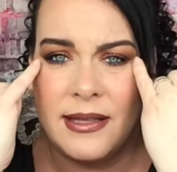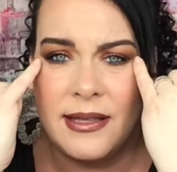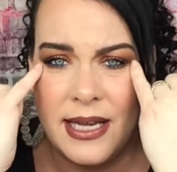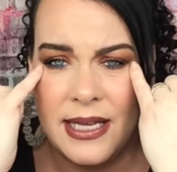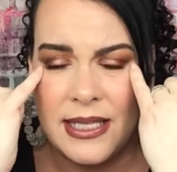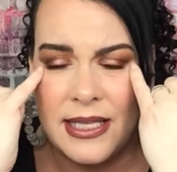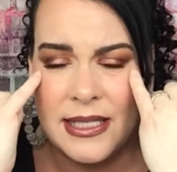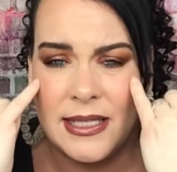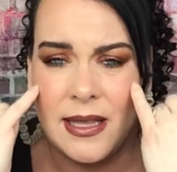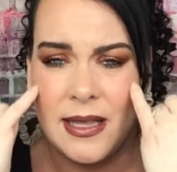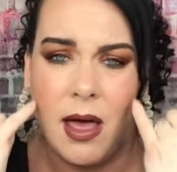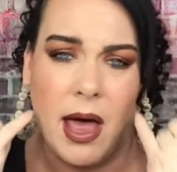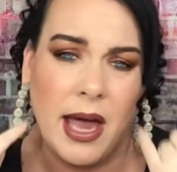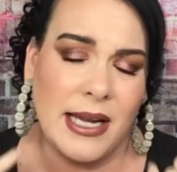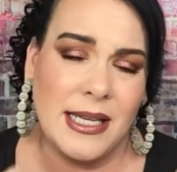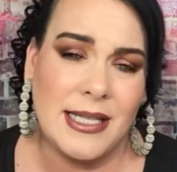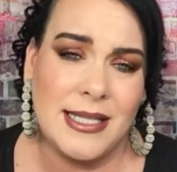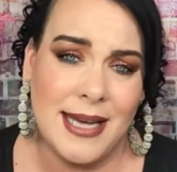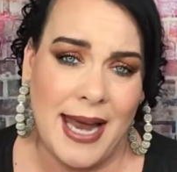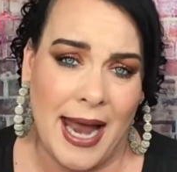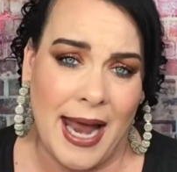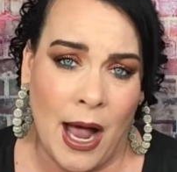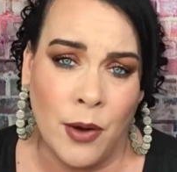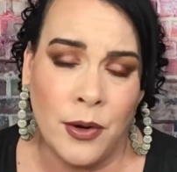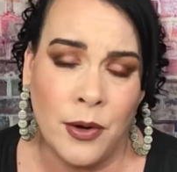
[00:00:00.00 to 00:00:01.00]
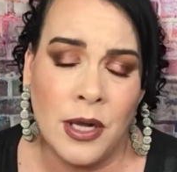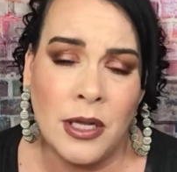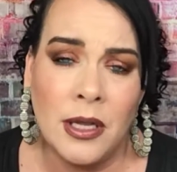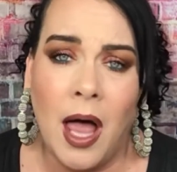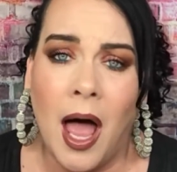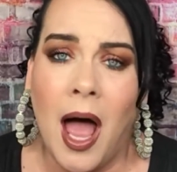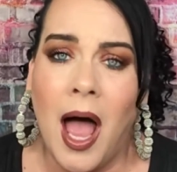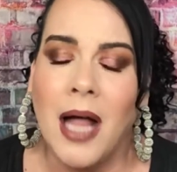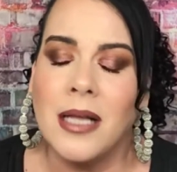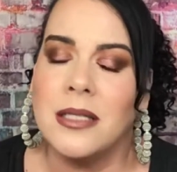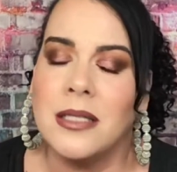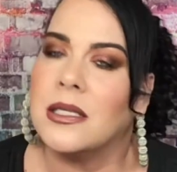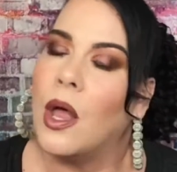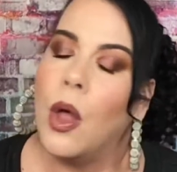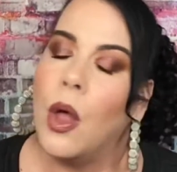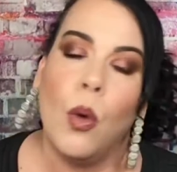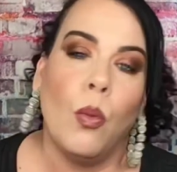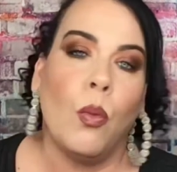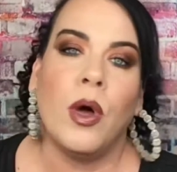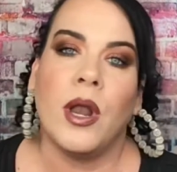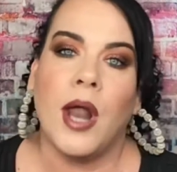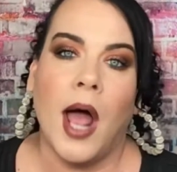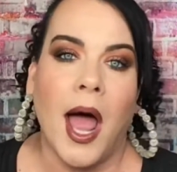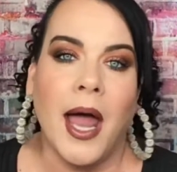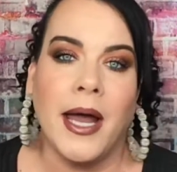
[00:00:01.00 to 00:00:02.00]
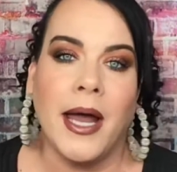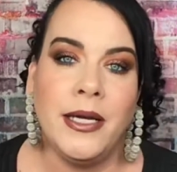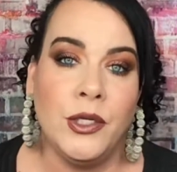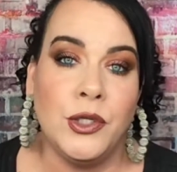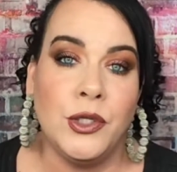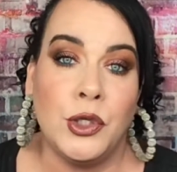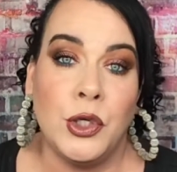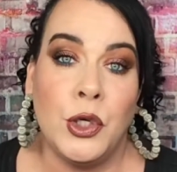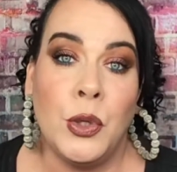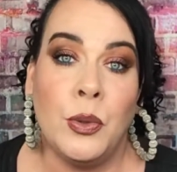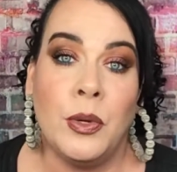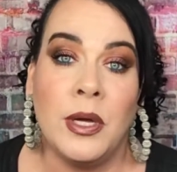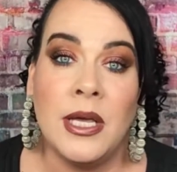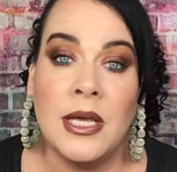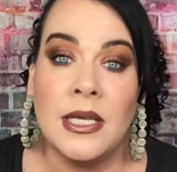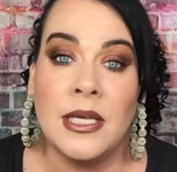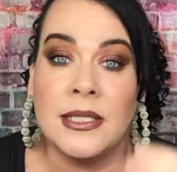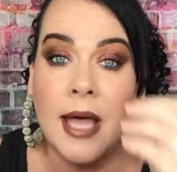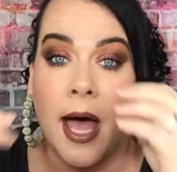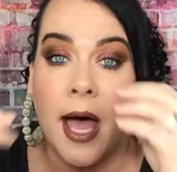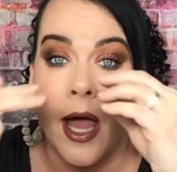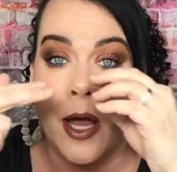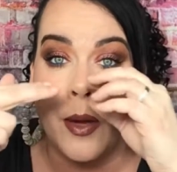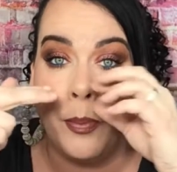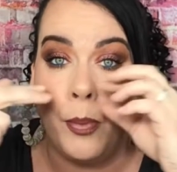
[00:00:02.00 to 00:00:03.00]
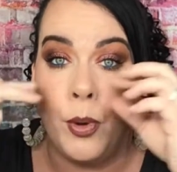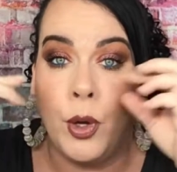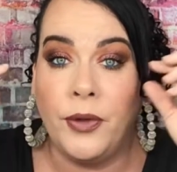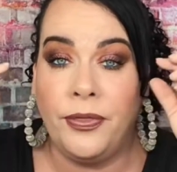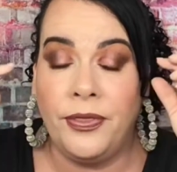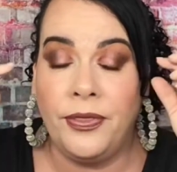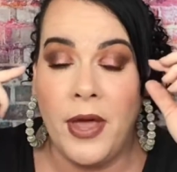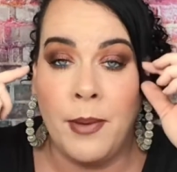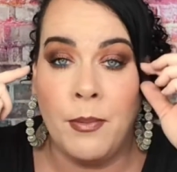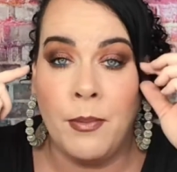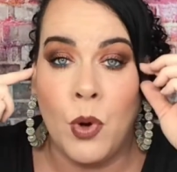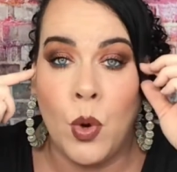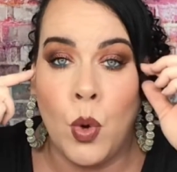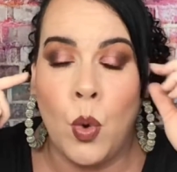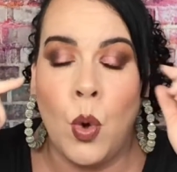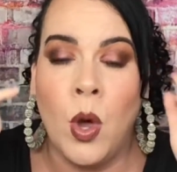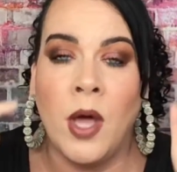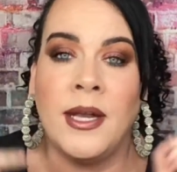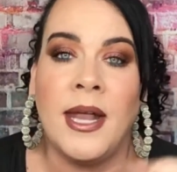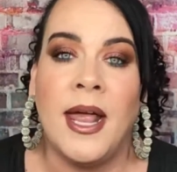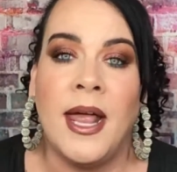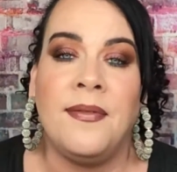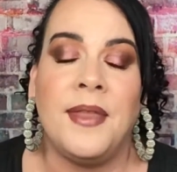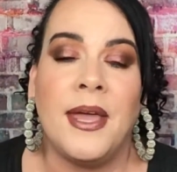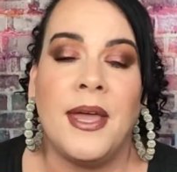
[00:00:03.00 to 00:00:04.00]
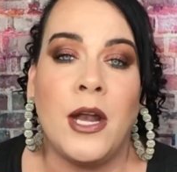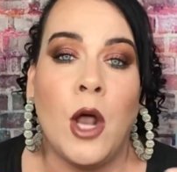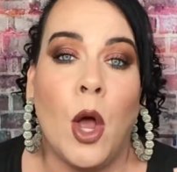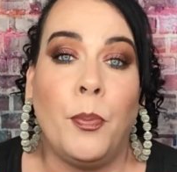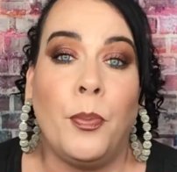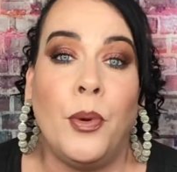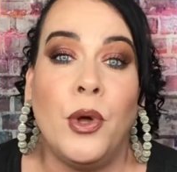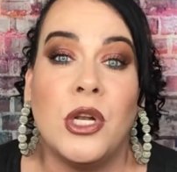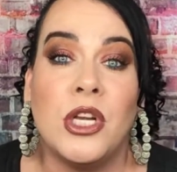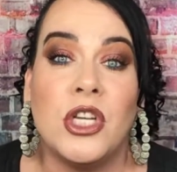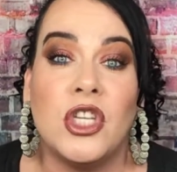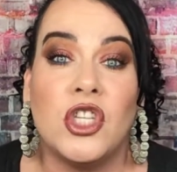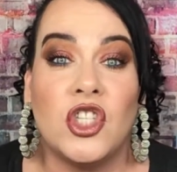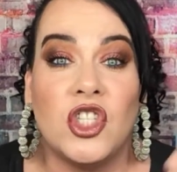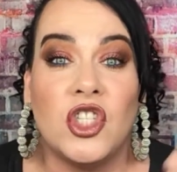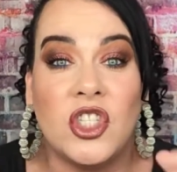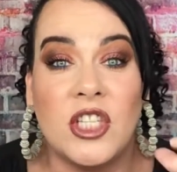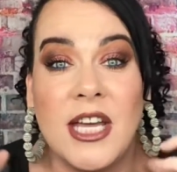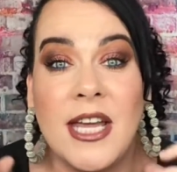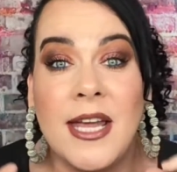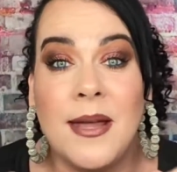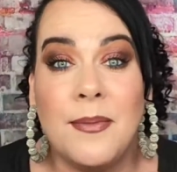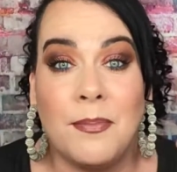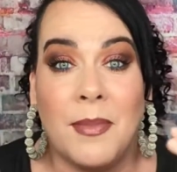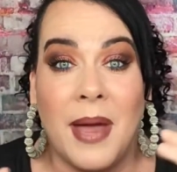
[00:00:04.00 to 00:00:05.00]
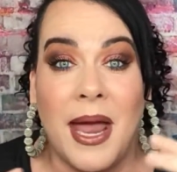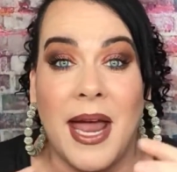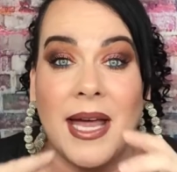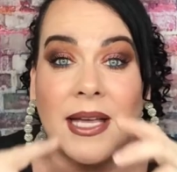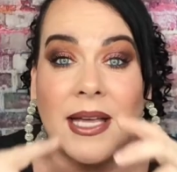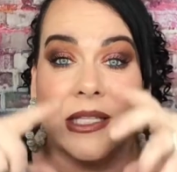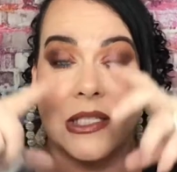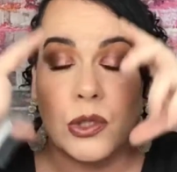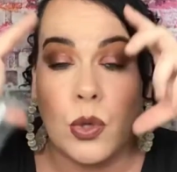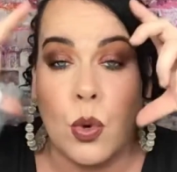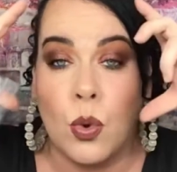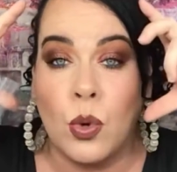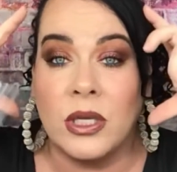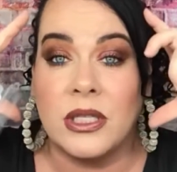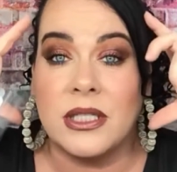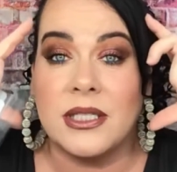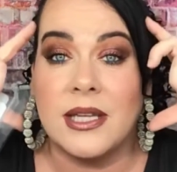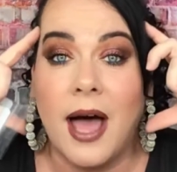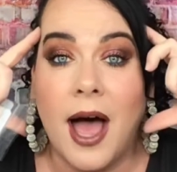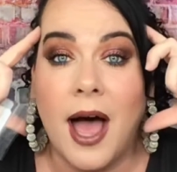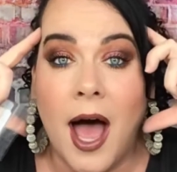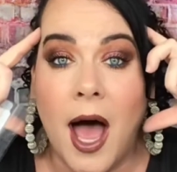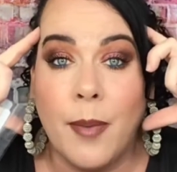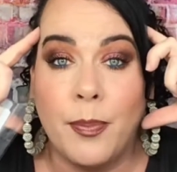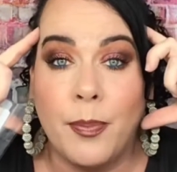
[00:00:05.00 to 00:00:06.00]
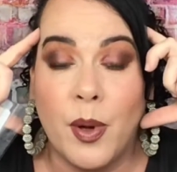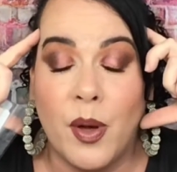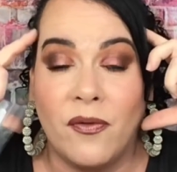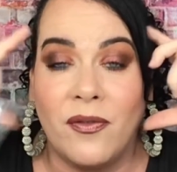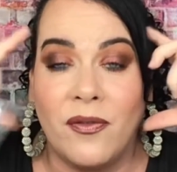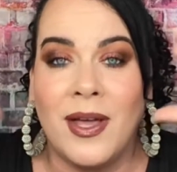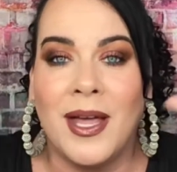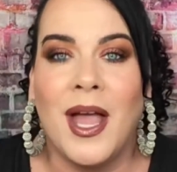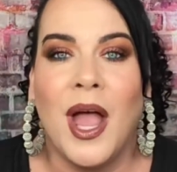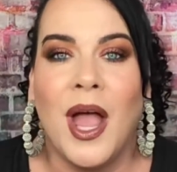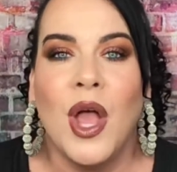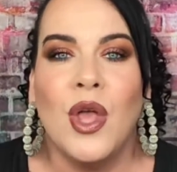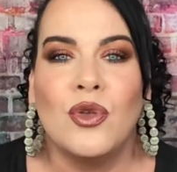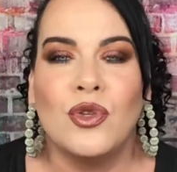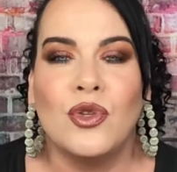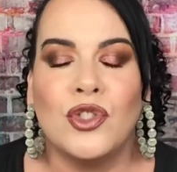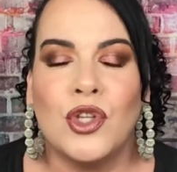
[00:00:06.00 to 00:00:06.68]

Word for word: like they slide down a lot, what I do is I put them on and then I'll put a sheet mask on top of it.